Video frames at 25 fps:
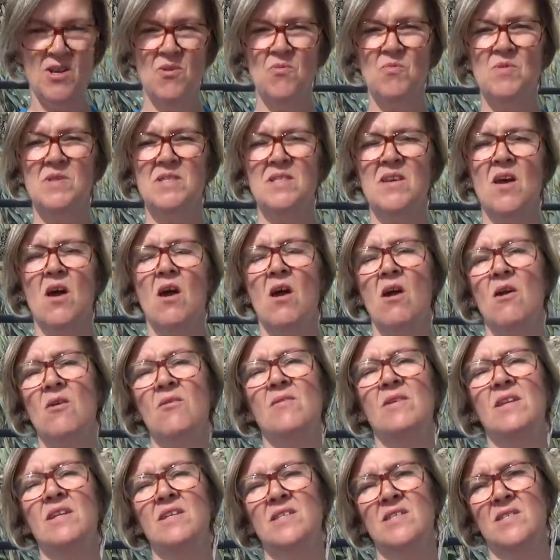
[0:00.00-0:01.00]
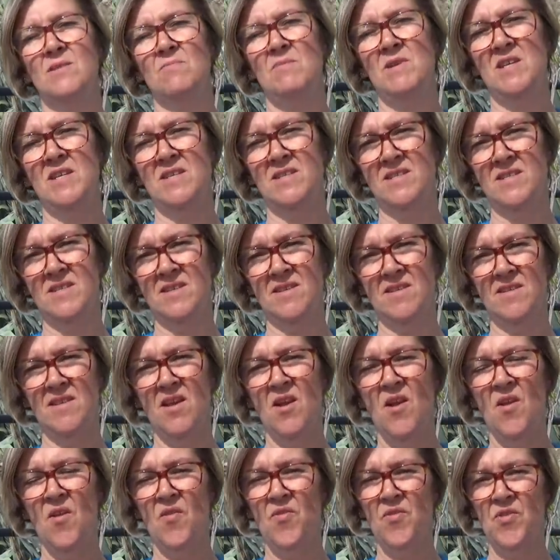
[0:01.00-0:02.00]
It was only Smeaton
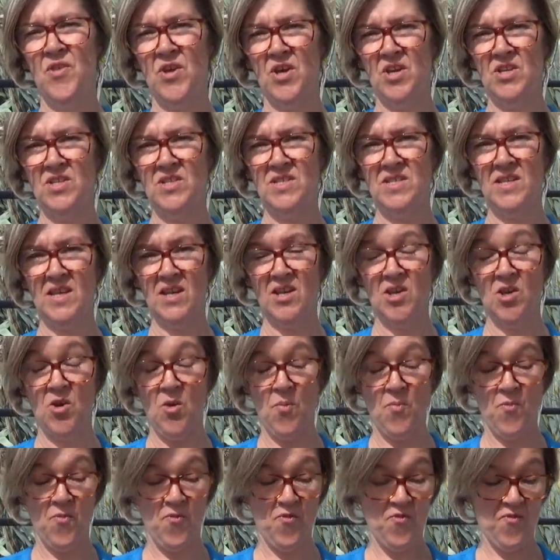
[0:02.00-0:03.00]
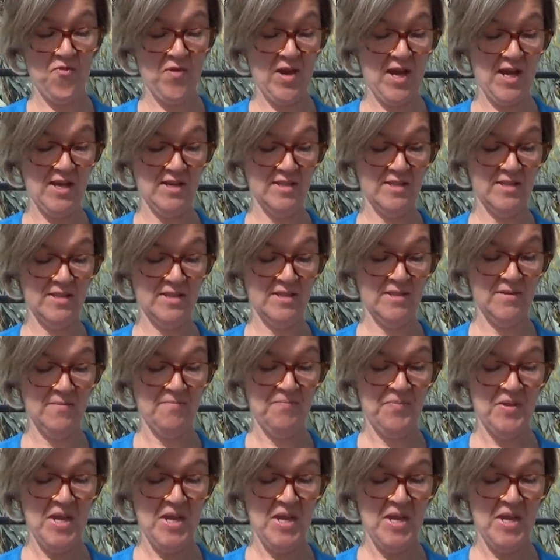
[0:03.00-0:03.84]
that confessed.